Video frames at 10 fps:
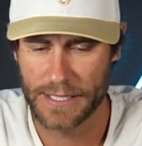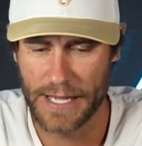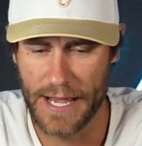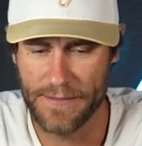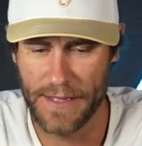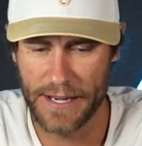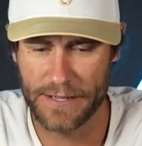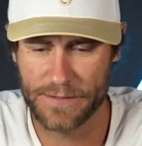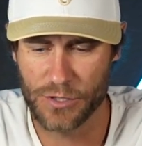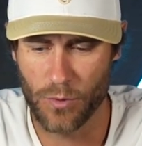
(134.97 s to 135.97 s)
And then
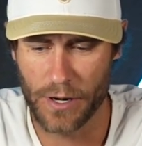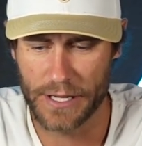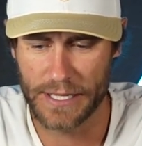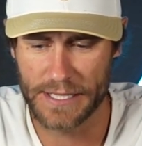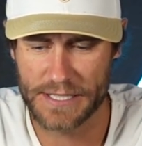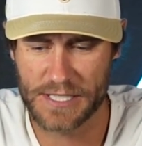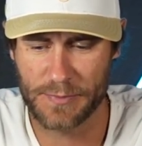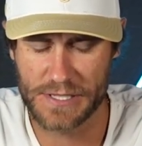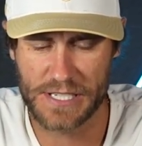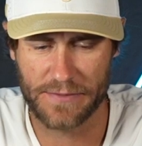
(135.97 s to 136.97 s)
if you want to get
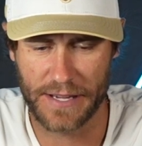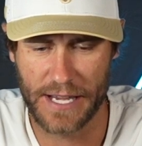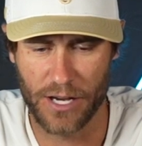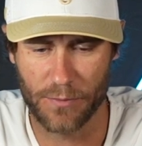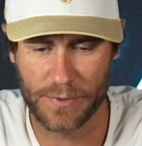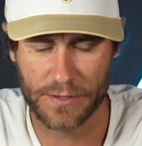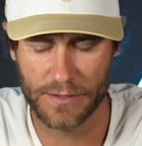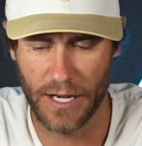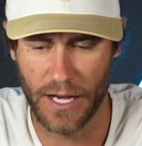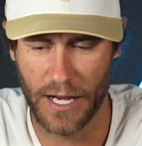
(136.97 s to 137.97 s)
specific help,
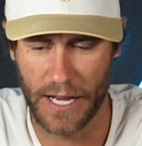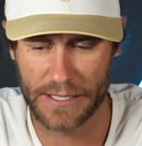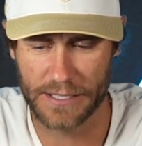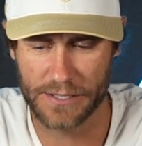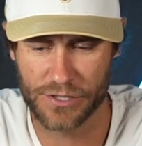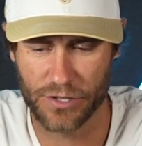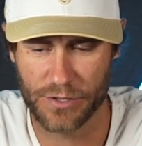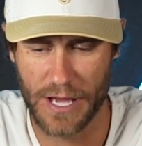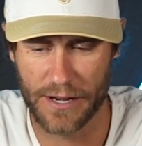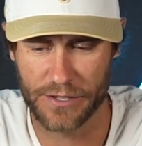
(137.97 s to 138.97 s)
I can show
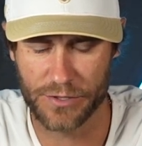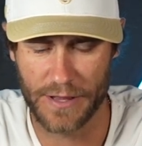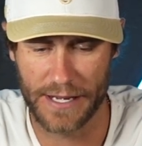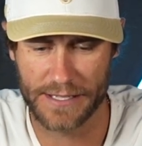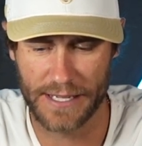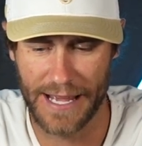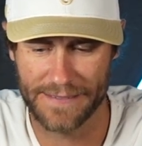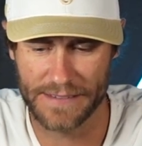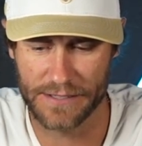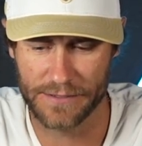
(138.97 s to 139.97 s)
you how to do that
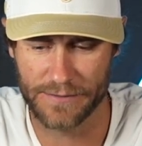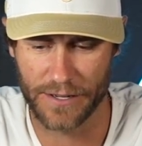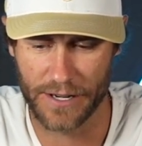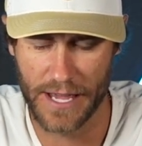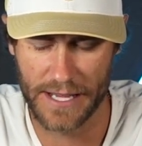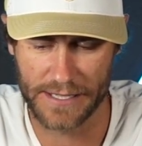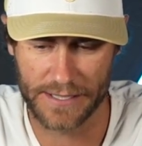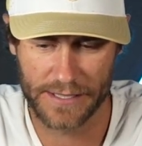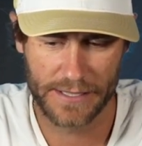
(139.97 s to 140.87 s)
at the very end.